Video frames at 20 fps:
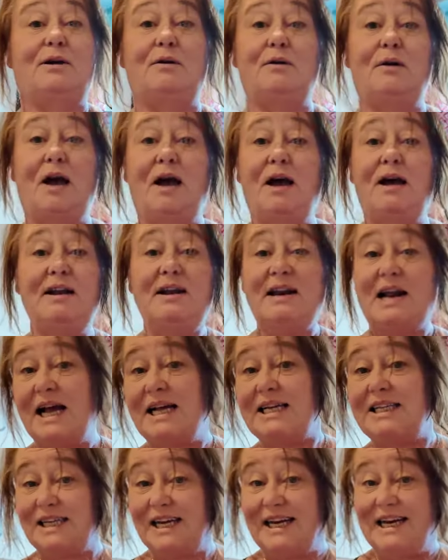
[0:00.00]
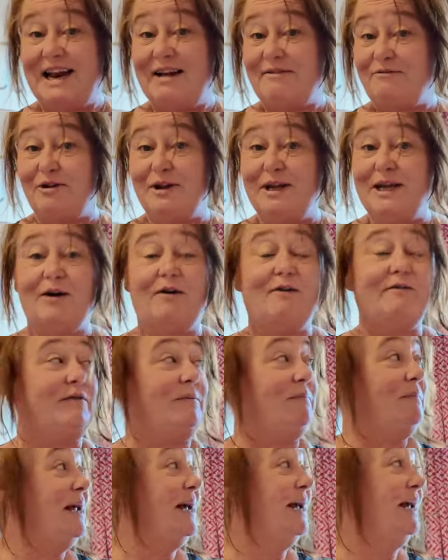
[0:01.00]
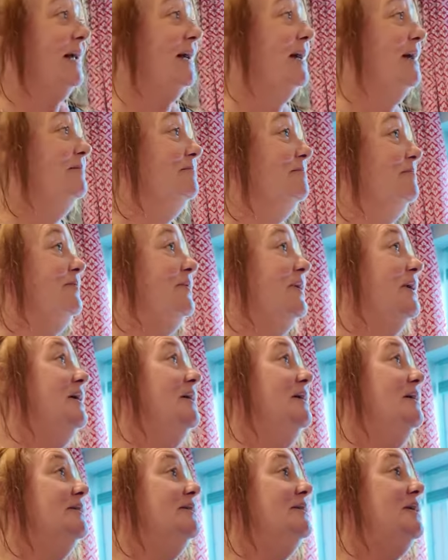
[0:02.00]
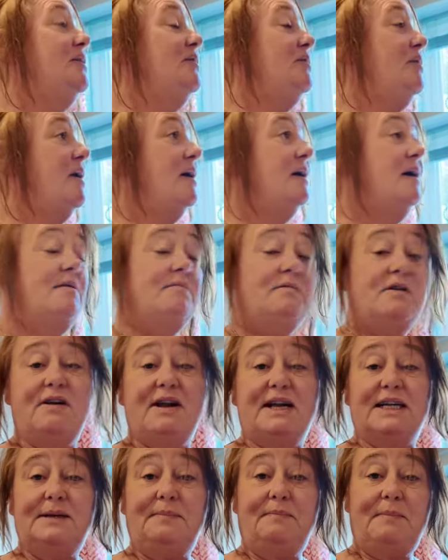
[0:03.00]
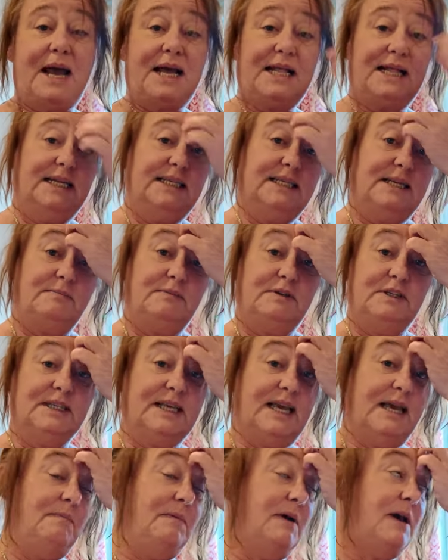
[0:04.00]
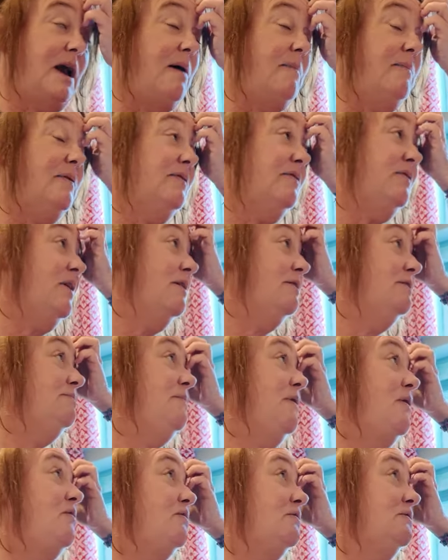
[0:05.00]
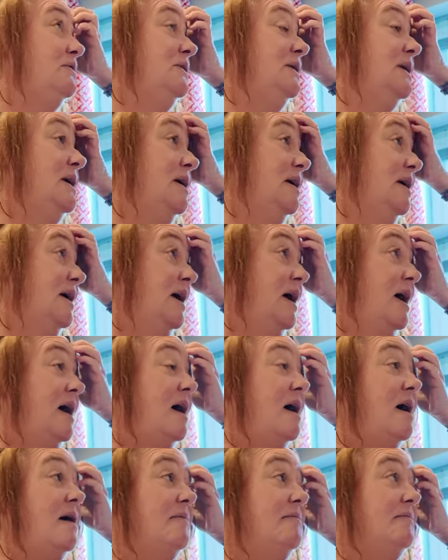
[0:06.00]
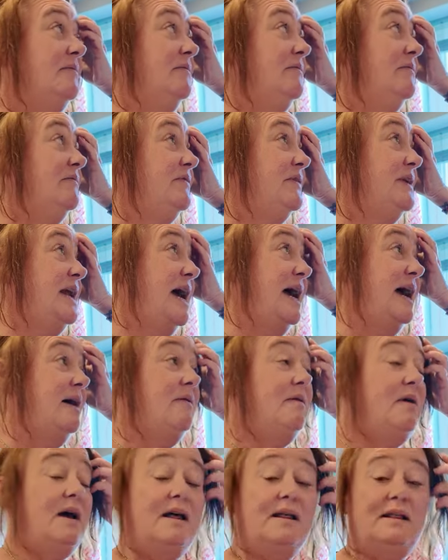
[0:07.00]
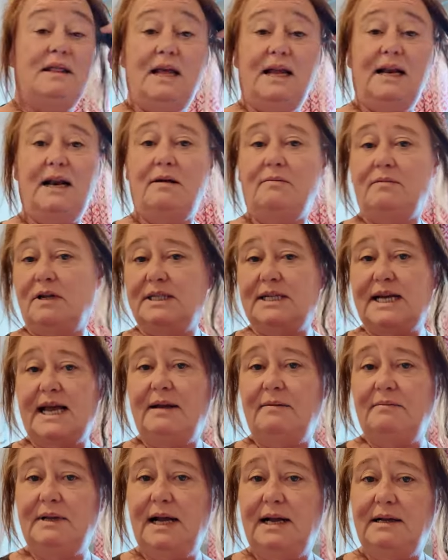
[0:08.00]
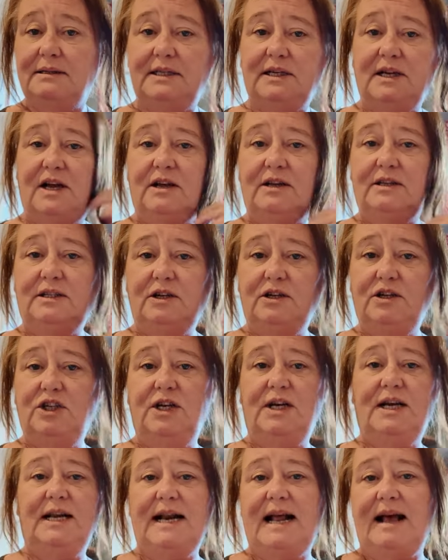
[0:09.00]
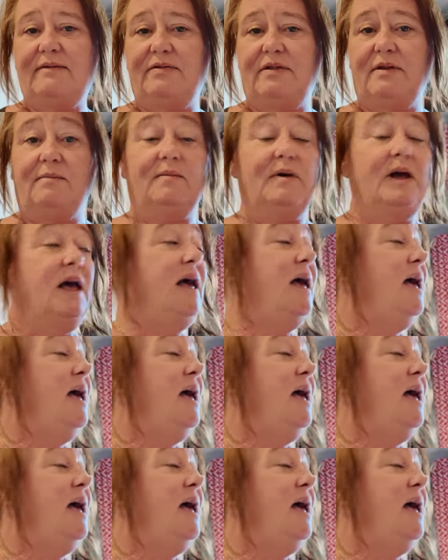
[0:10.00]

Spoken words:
So I actually never eat off a plate. So I'm going to actually pack these up. Just keep a couple of those bowls for now. And then I'm going to take them down to her so she can have them.